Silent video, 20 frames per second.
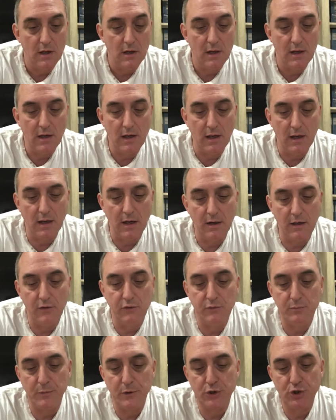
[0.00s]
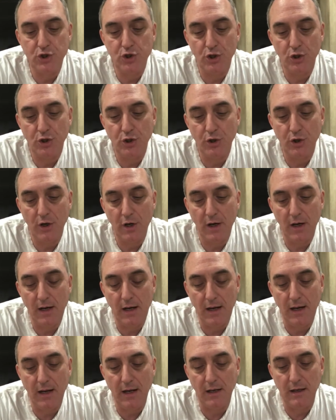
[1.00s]
and it's matured
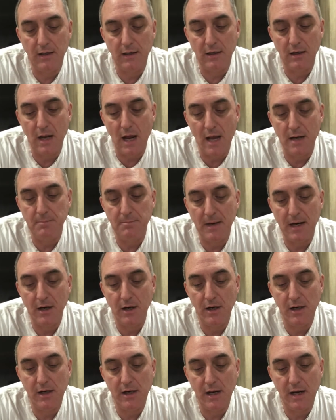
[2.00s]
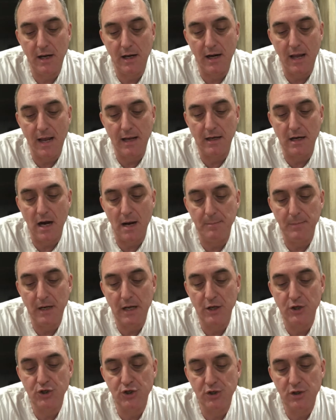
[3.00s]
and married in a
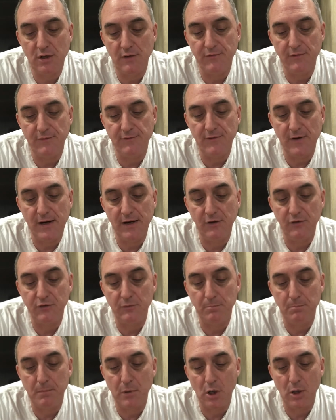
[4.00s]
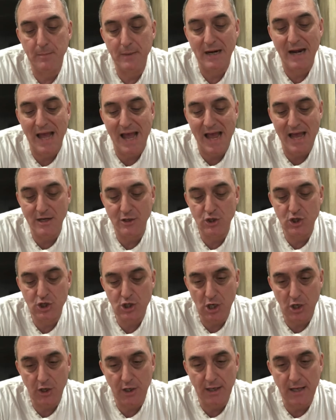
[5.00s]
combination of the finest bourbon and
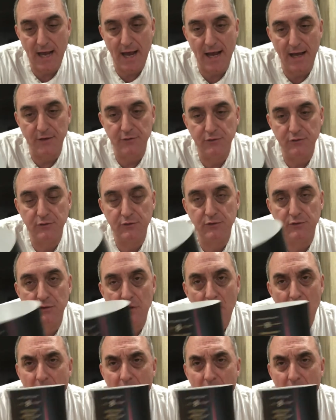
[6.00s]
sherry casks.